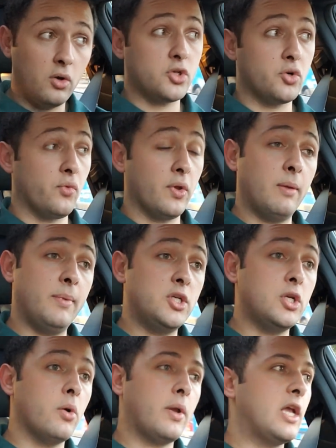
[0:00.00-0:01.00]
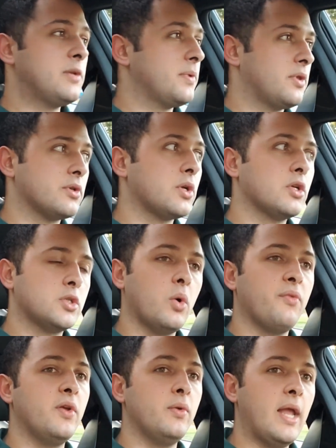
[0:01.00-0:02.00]
should really be showcased, but there's also a
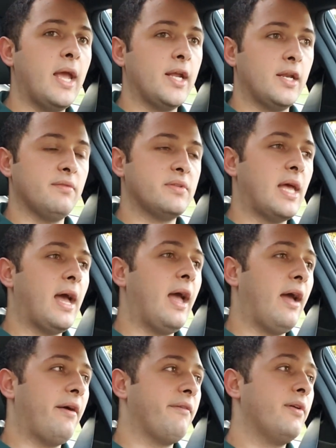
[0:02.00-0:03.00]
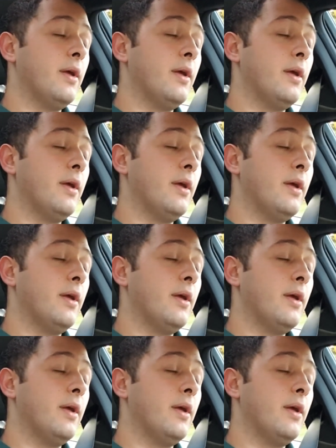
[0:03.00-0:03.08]
few negatives that